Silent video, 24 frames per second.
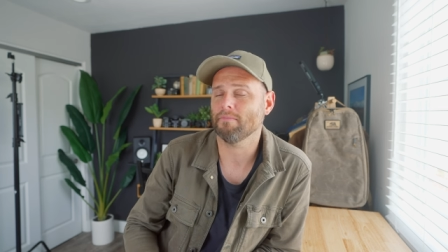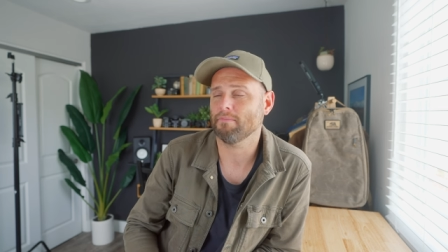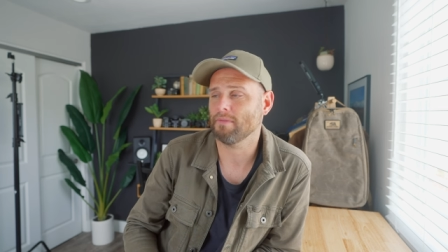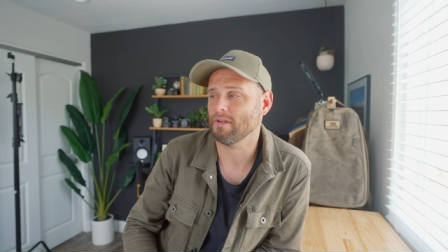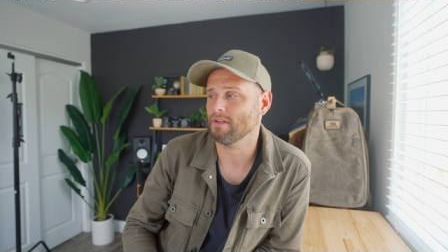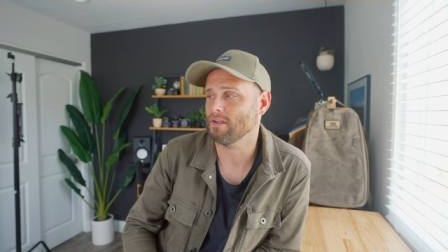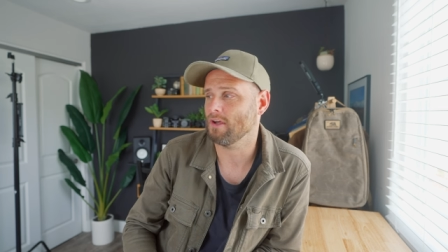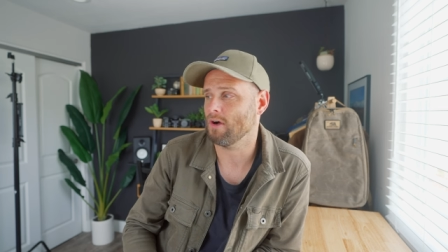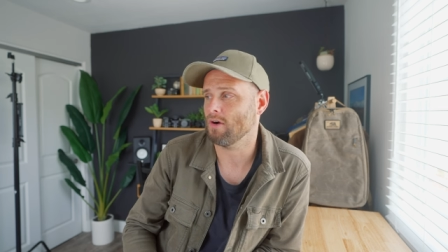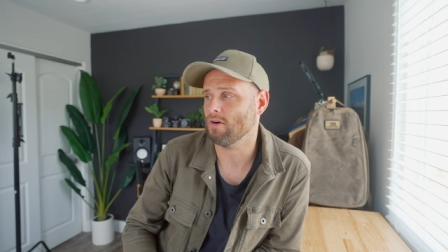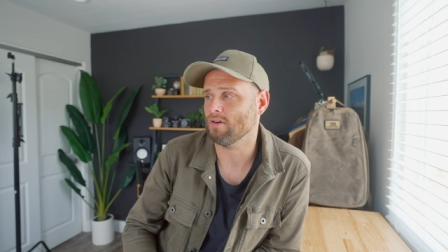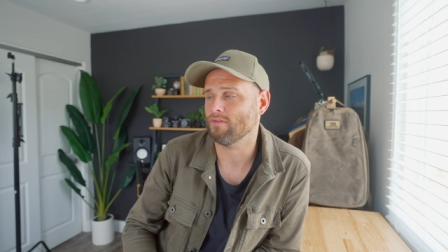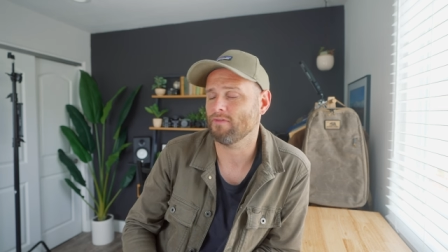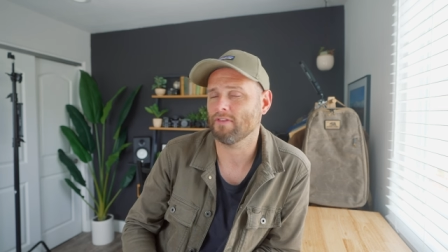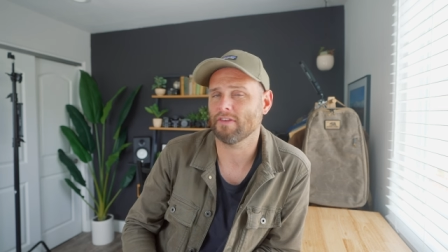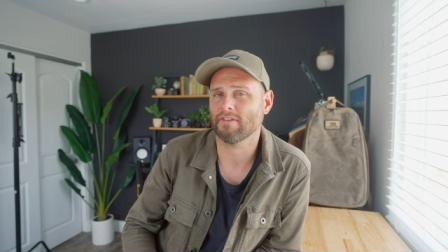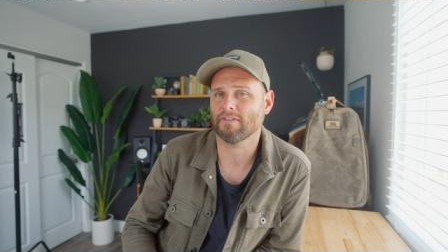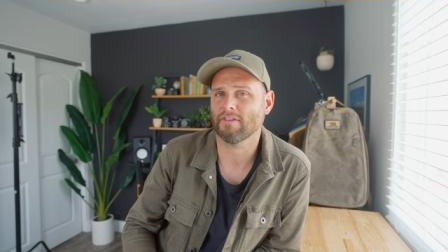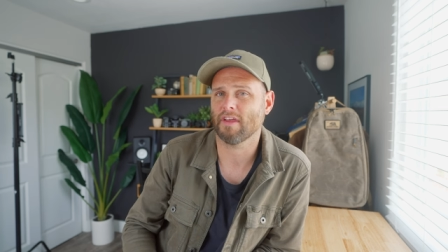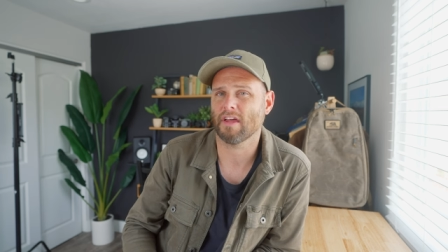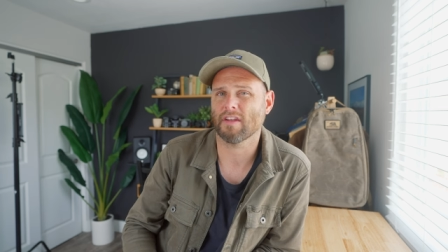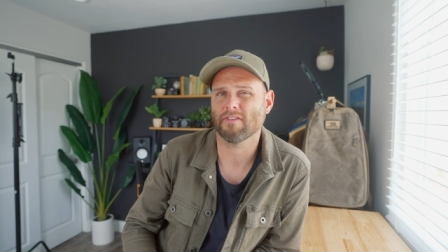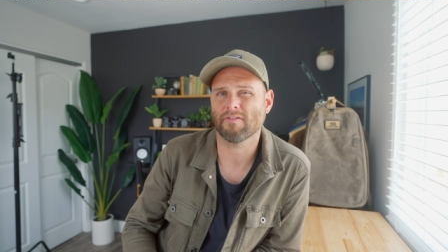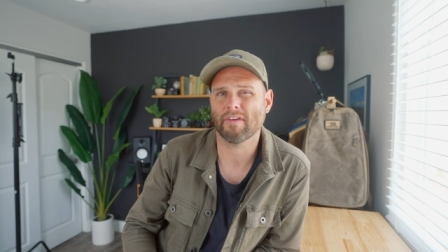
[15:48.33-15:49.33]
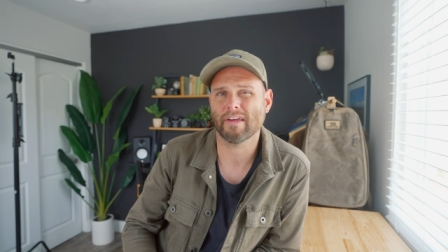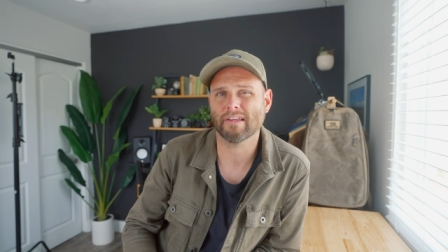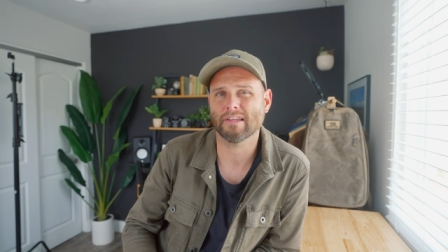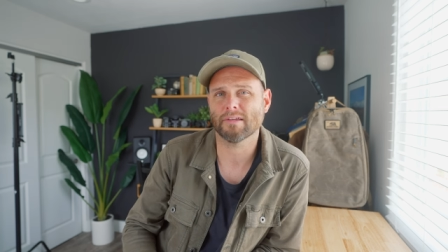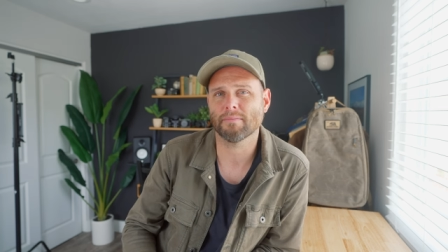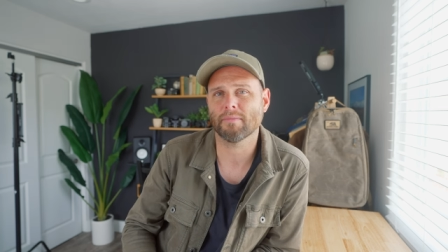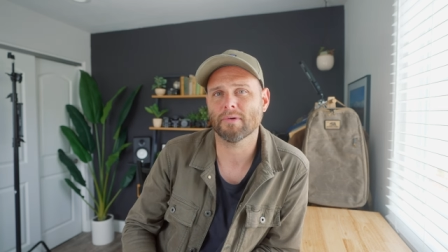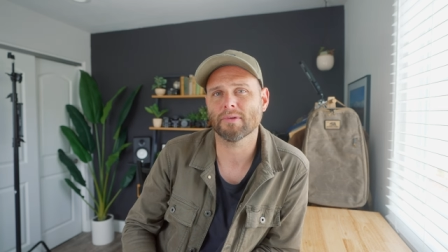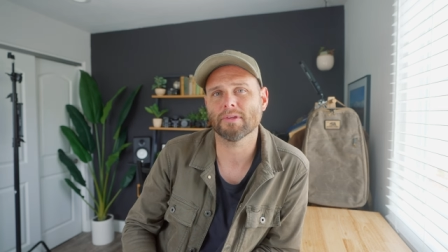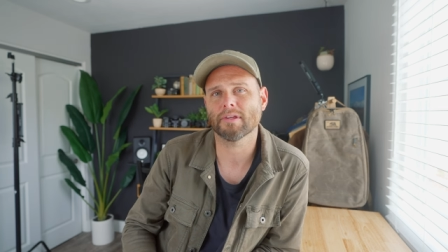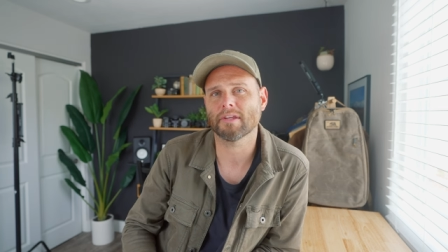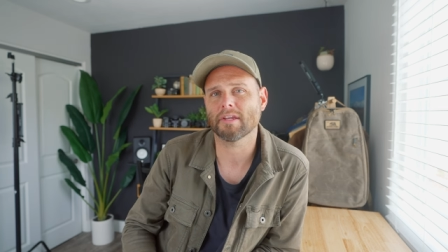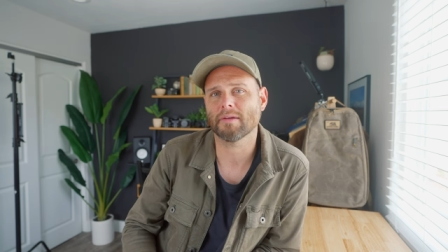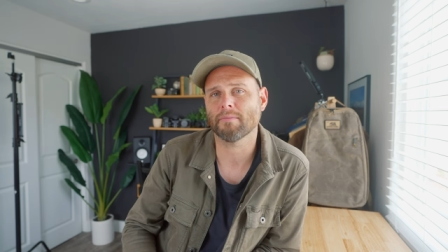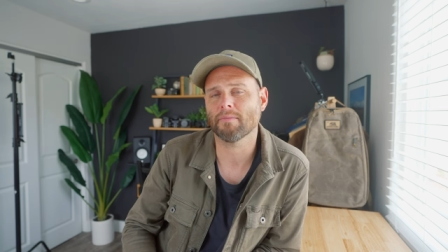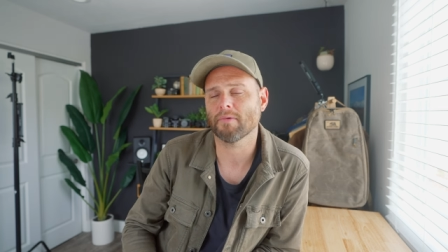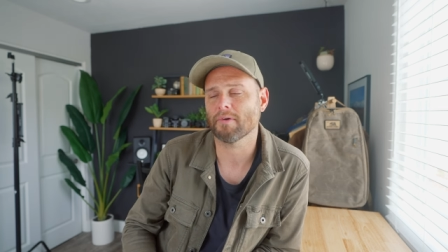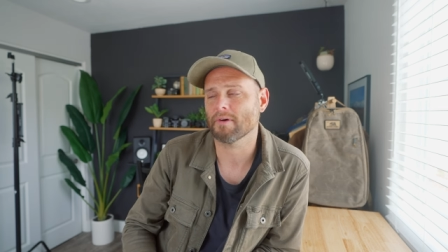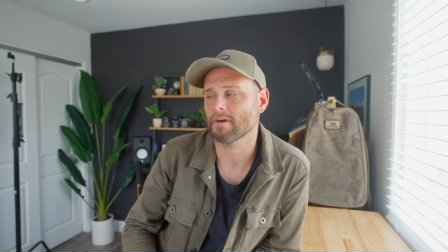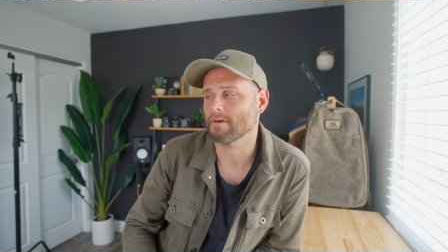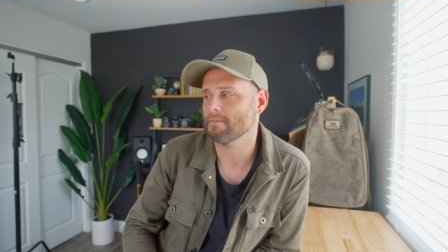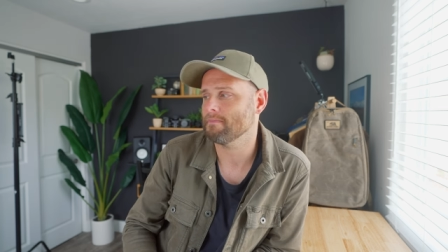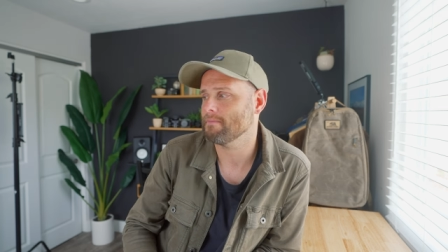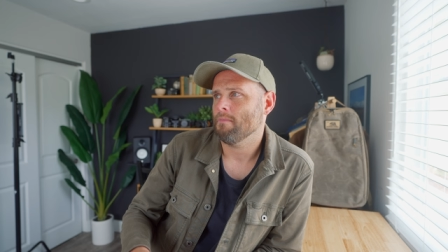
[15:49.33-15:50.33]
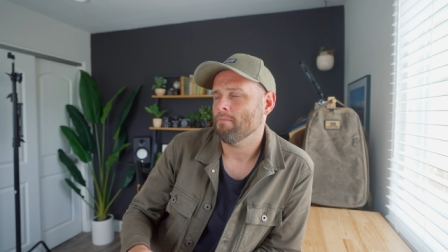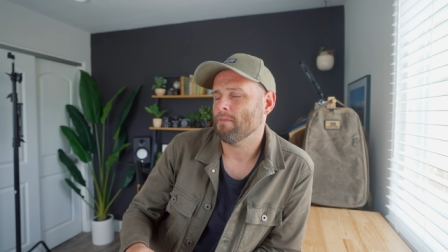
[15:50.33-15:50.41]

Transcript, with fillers: below if it's not available anymore.